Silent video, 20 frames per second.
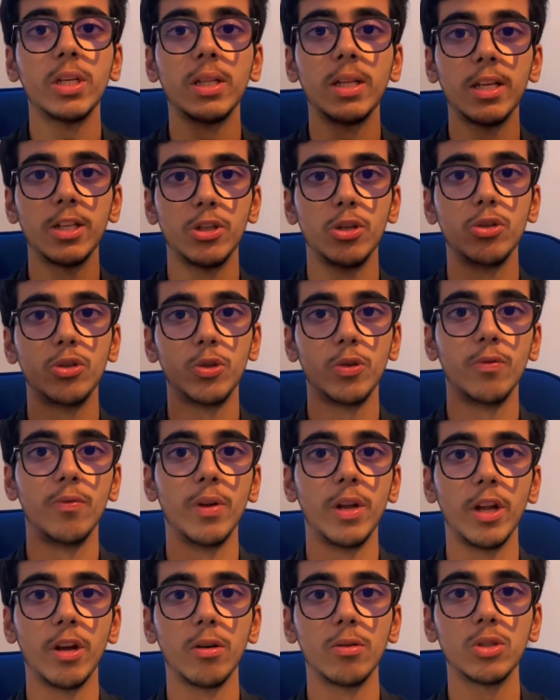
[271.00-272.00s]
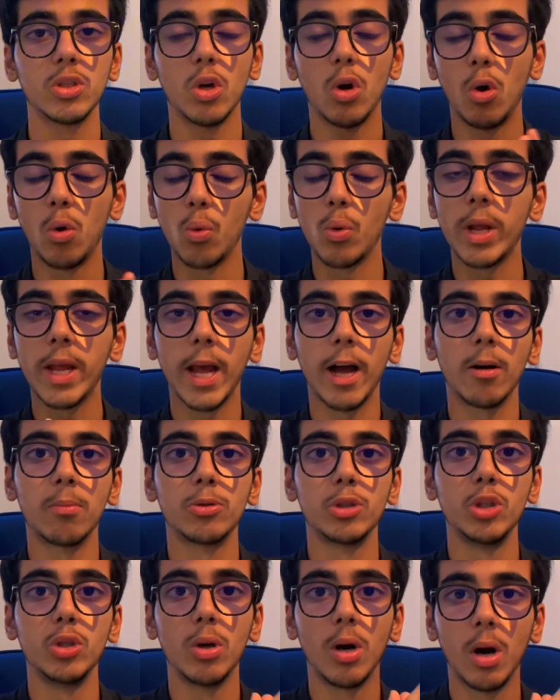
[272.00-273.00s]
these YouTube videos only
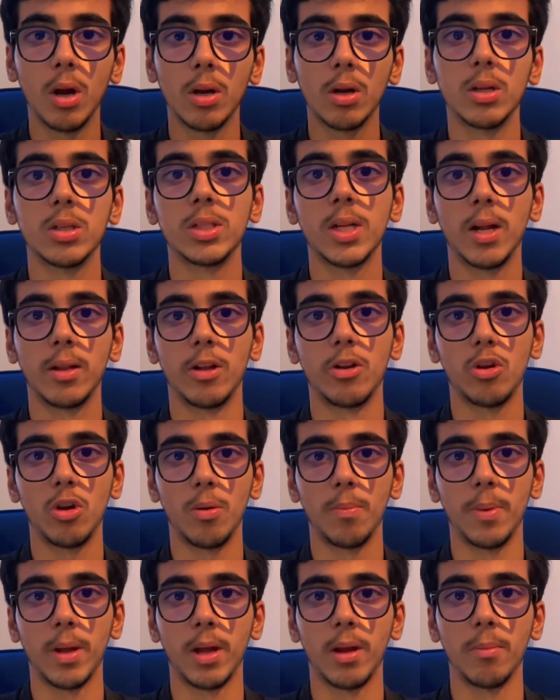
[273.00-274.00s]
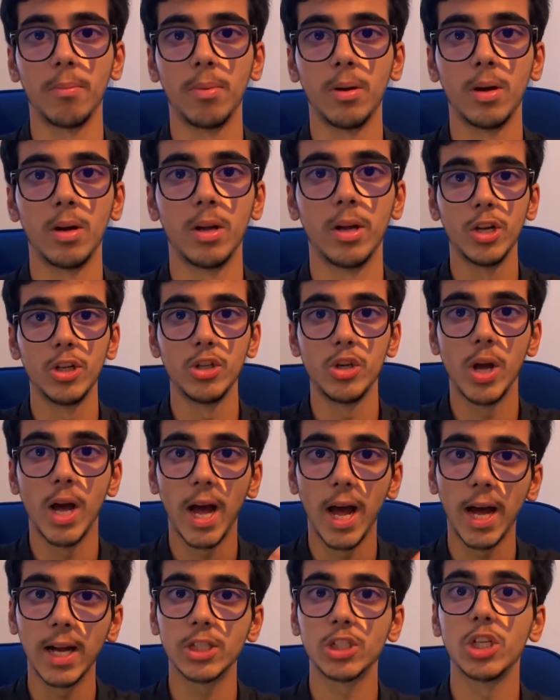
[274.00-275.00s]
helps you understand the topic, but to
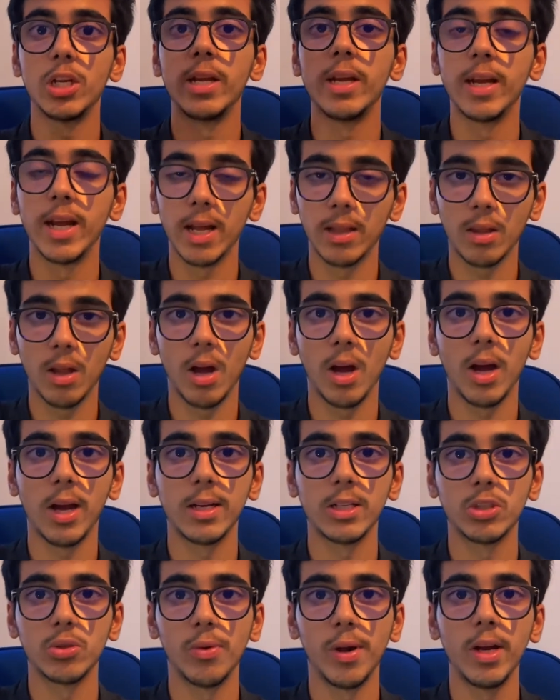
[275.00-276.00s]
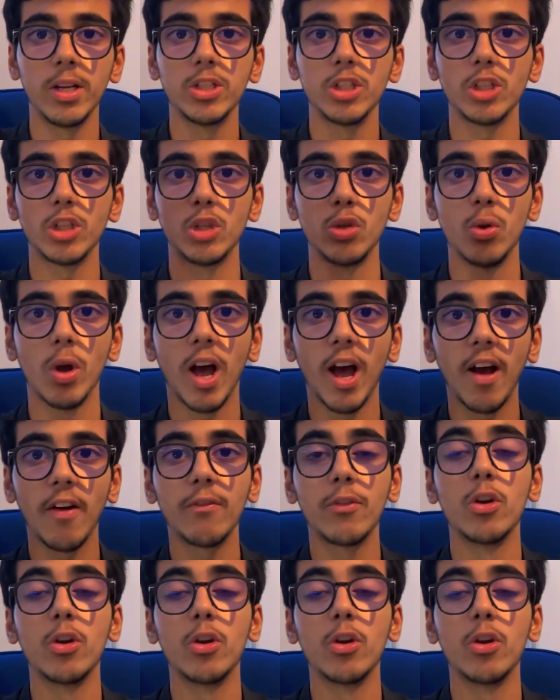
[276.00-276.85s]
actually get the highest grades, you have to